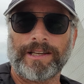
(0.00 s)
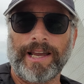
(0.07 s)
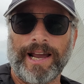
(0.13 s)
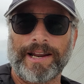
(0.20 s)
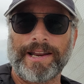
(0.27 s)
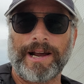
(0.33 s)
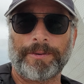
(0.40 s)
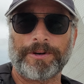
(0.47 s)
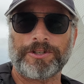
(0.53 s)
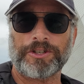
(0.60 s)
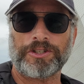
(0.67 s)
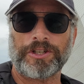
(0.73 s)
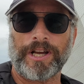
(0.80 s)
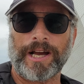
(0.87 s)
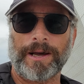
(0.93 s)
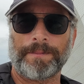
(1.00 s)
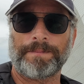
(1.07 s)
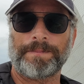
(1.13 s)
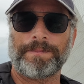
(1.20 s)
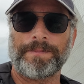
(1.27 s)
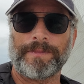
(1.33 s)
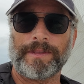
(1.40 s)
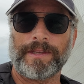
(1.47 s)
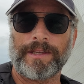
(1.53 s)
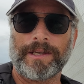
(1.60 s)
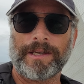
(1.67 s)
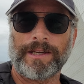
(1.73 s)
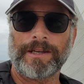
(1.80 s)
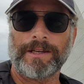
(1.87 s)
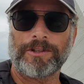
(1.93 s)
yeah, now we're just uh,
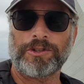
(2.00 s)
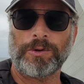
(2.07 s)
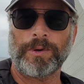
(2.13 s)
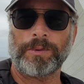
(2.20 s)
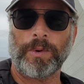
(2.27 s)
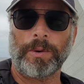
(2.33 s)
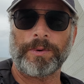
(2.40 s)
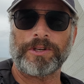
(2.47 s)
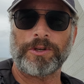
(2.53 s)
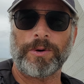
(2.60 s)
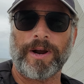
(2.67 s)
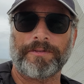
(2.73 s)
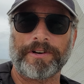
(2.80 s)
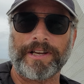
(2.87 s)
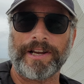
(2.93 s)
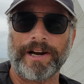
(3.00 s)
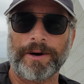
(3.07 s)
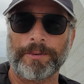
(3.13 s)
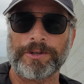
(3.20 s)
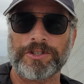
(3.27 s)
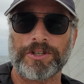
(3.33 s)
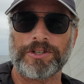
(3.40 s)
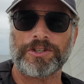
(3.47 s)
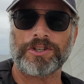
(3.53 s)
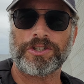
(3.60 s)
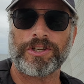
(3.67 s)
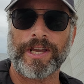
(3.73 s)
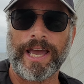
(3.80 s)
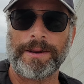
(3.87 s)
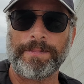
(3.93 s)
doing what we do every year, which
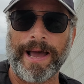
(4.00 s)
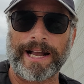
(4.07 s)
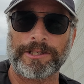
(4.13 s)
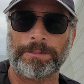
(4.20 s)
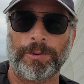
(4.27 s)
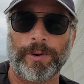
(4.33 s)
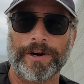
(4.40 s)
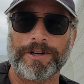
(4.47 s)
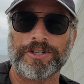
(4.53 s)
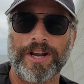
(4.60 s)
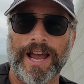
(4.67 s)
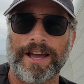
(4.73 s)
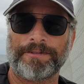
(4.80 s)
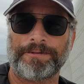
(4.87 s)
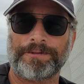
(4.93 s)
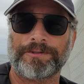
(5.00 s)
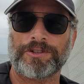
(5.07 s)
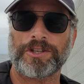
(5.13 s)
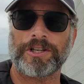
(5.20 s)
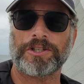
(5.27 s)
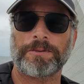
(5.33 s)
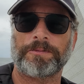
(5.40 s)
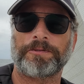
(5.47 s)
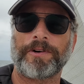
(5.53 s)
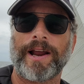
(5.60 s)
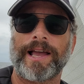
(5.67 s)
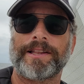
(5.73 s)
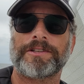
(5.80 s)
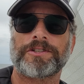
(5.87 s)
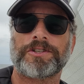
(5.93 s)
is head back to Port Jeff, see some
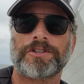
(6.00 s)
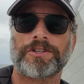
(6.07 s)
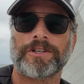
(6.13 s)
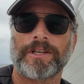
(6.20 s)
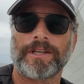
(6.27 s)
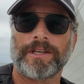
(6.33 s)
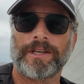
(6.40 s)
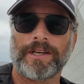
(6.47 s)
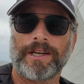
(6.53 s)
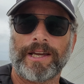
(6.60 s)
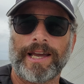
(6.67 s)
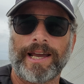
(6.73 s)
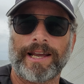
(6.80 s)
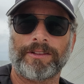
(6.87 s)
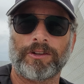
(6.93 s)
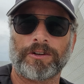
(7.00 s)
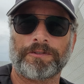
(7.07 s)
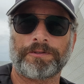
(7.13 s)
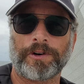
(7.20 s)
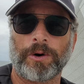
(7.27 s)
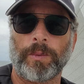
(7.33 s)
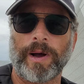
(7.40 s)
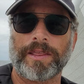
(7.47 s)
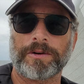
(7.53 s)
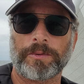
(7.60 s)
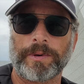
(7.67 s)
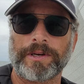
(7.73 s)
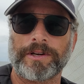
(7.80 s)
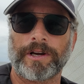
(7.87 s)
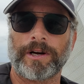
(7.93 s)
friends, and look for a weather
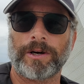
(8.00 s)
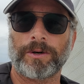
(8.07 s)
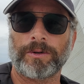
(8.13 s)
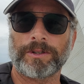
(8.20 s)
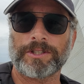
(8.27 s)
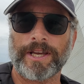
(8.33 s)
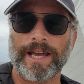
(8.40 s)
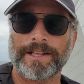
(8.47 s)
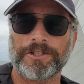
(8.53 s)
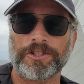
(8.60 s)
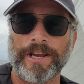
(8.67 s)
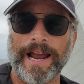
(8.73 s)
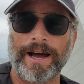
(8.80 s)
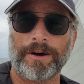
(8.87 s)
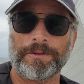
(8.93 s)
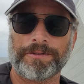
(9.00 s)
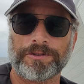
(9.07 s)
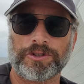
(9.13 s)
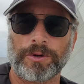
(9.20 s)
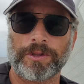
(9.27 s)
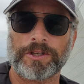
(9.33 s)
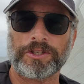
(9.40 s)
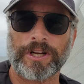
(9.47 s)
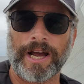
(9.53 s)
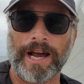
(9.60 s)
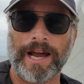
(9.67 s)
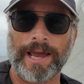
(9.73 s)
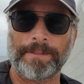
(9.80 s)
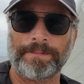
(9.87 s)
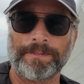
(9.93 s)
window to head south. So this
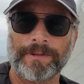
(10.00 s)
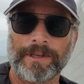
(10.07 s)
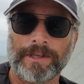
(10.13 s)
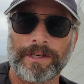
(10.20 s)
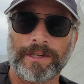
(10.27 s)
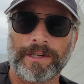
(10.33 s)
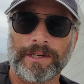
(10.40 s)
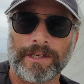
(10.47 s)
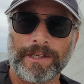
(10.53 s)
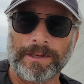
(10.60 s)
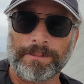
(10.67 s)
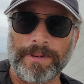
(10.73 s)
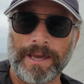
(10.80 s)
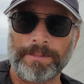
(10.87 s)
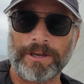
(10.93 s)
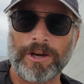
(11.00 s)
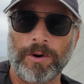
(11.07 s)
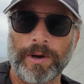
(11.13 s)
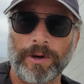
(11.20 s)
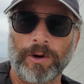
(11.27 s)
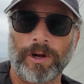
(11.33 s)
time, maybe going